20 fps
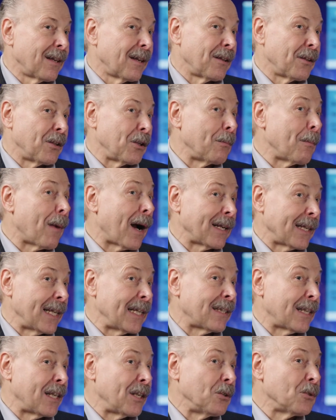You might
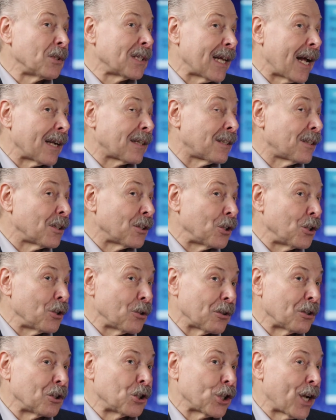need to use that
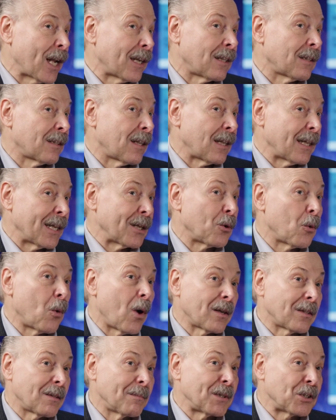secure channel to link
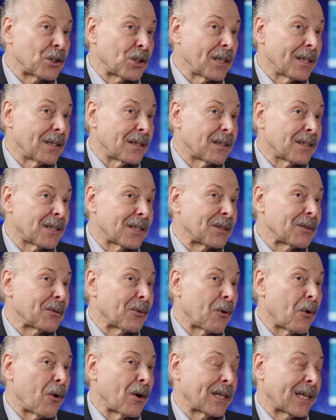quantum machines
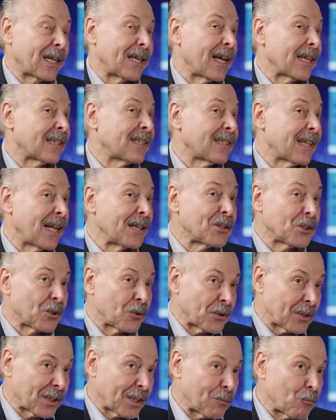or to connect
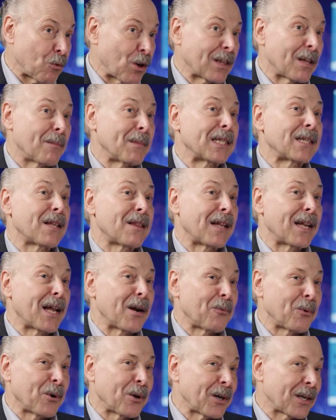sensors to bring them into the
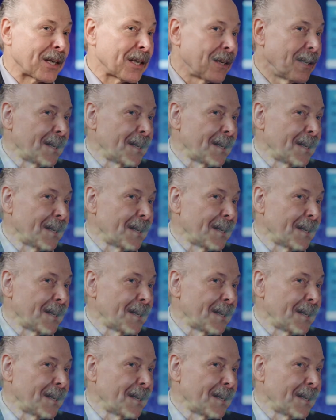network.